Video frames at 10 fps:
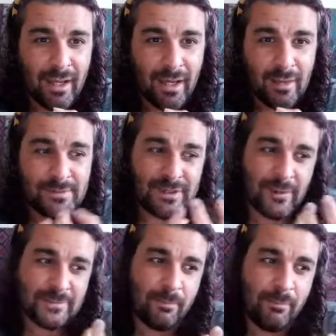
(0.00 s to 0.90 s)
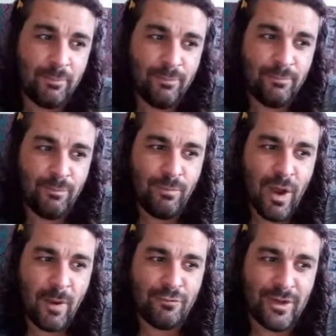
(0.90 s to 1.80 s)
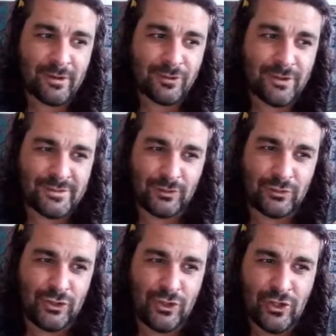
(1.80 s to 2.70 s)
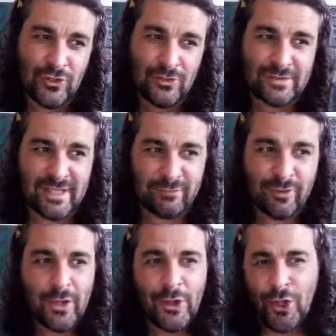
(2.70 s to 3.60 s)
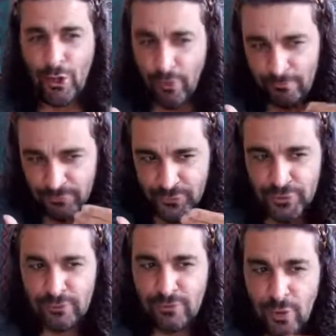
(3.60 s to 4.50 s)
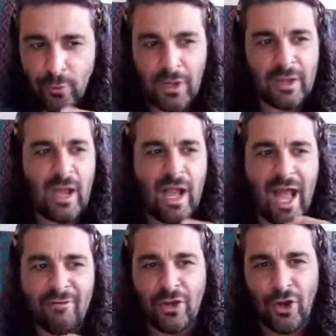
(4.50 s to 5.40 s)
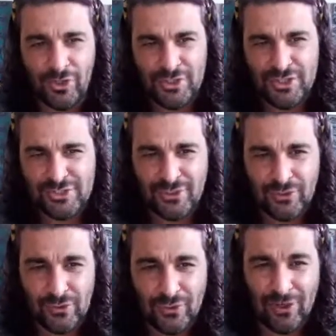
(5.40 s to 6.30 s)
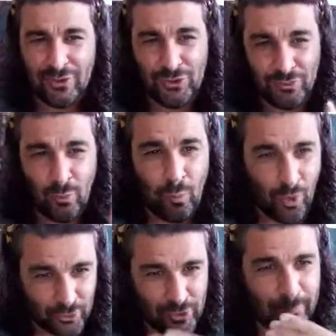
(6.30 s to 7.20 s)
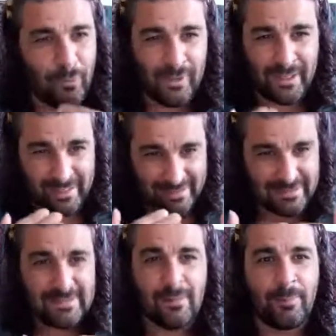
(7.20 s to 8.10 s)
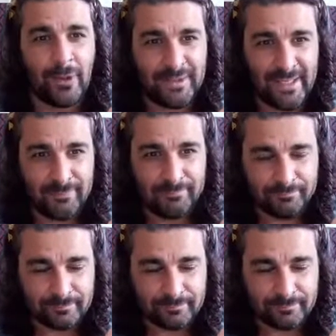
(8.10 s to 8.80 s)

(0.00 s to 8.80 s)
Um, so it's a brilliant crystal to use if you want to have a conscious thought on what you're putting into your body